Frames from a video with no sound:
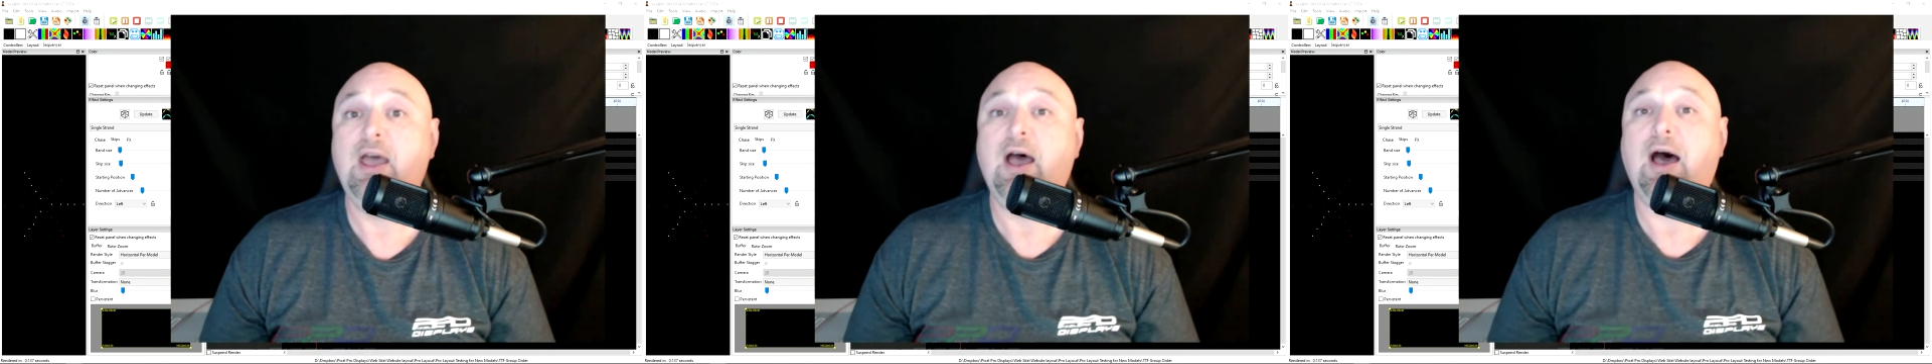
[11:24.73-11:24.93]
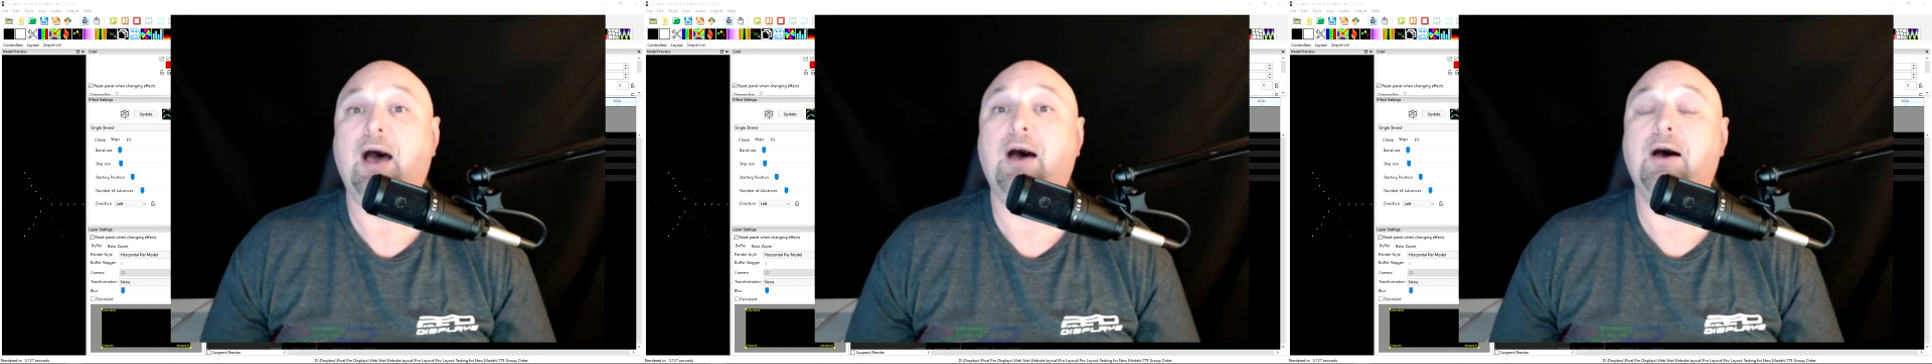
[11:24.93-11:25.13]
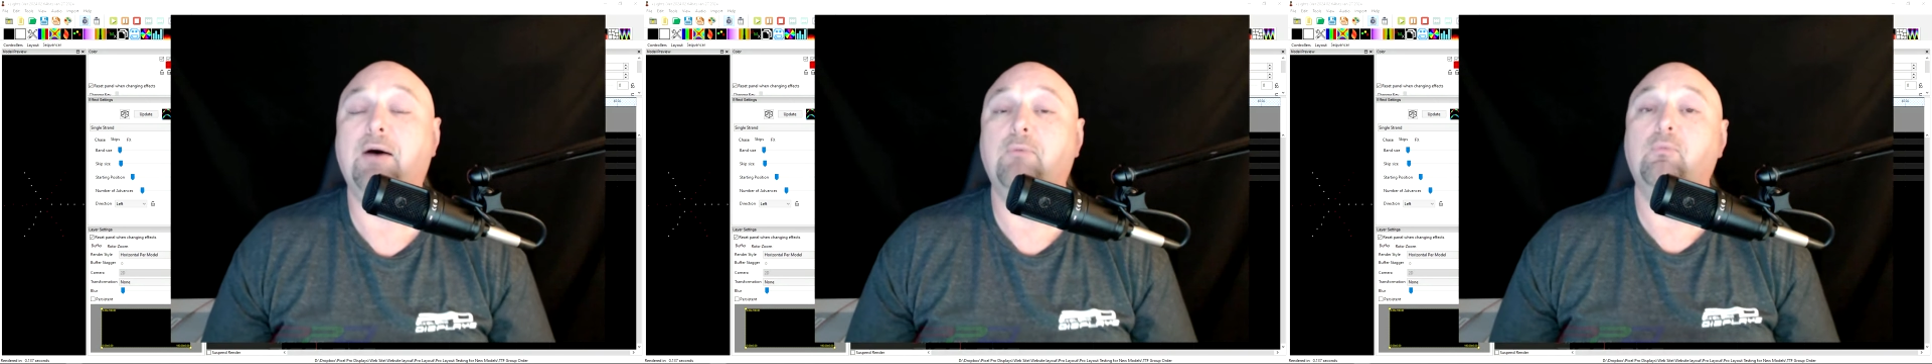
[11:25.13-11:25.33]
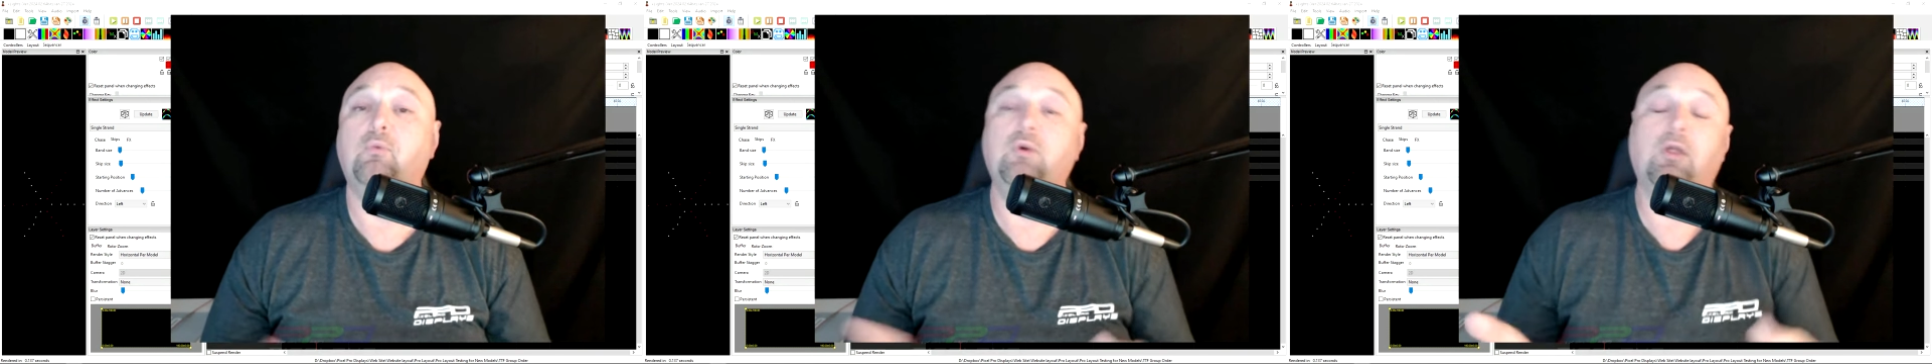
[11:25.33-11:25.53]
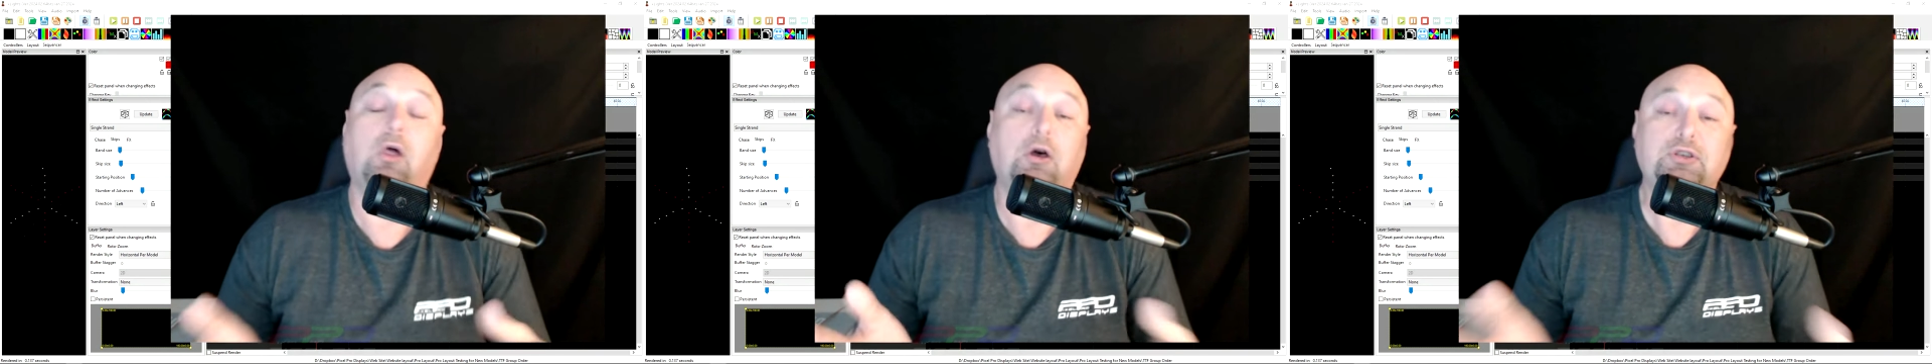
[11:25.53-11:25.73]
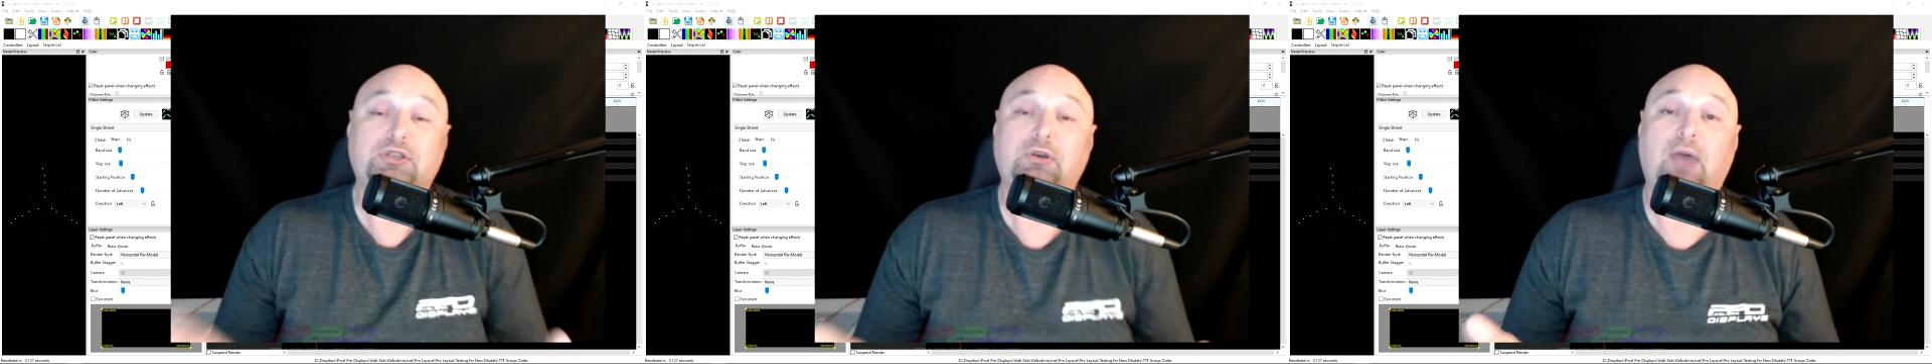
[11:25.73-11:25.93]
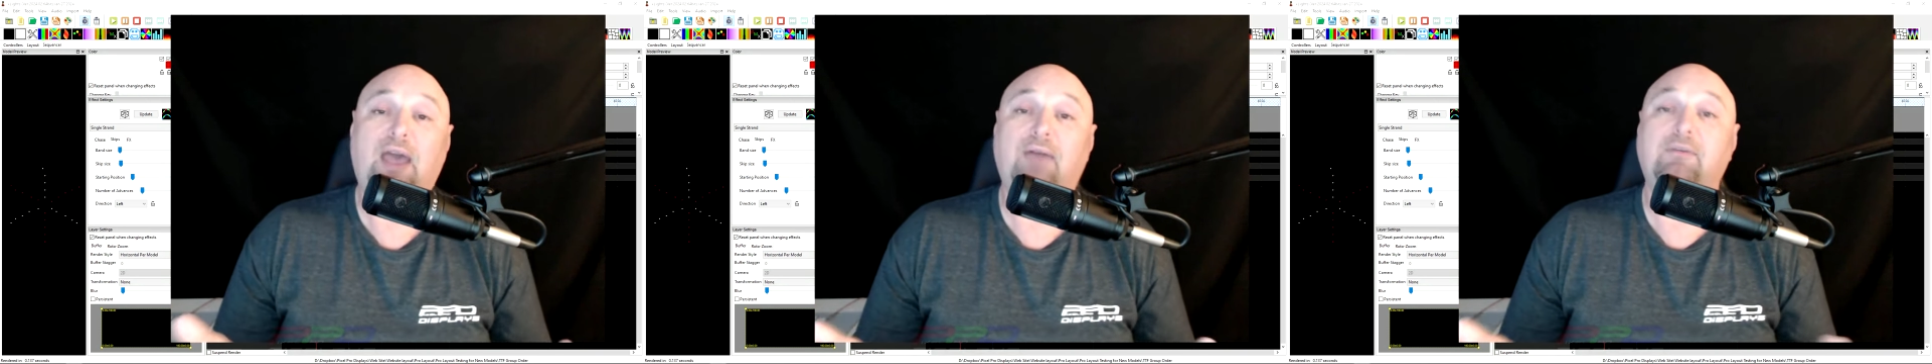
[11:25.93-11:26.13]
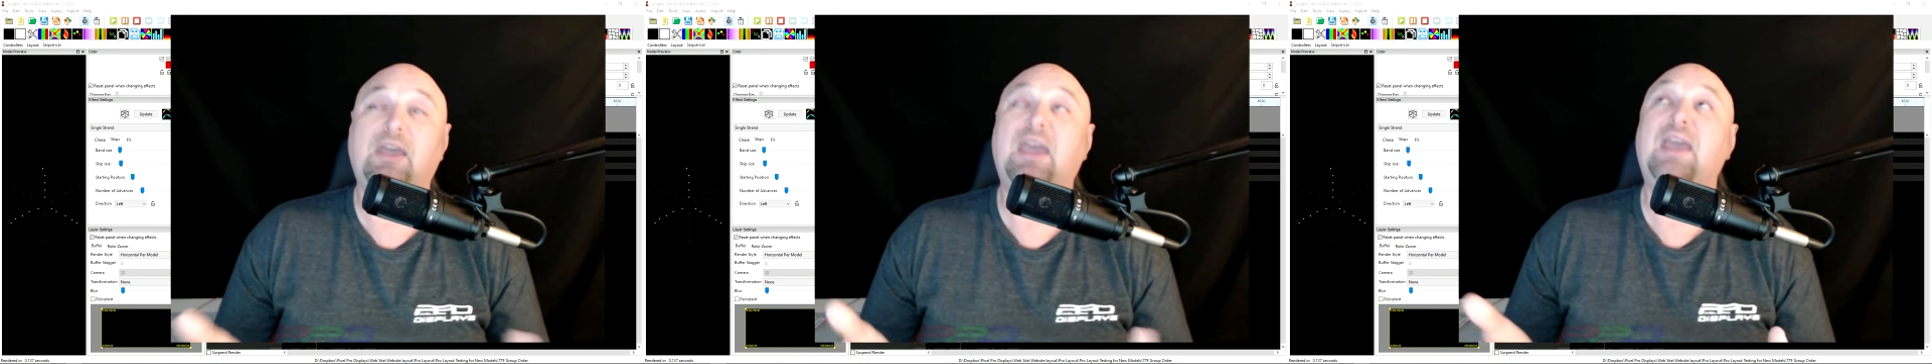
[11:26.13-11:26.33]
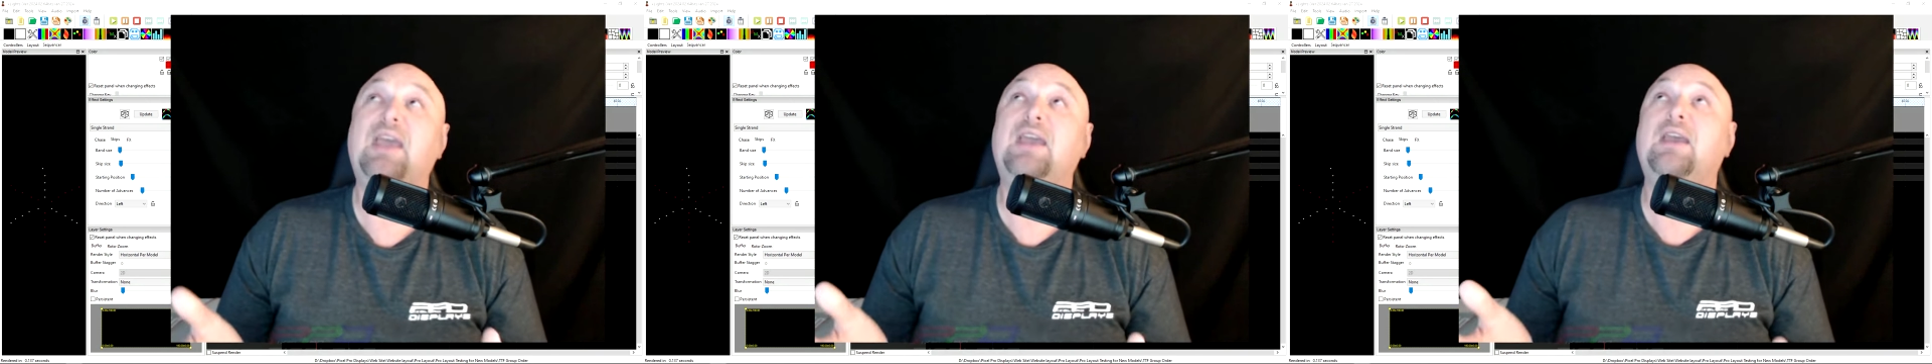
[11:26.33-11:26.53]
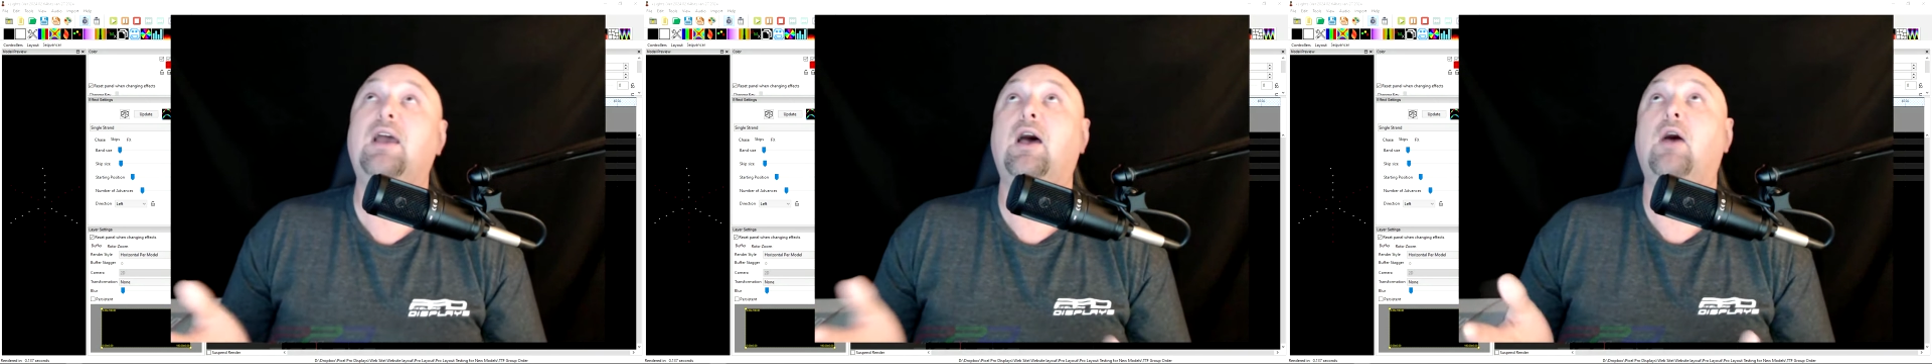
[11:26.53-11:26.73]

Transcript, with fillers: Uh, we'll also have a uh,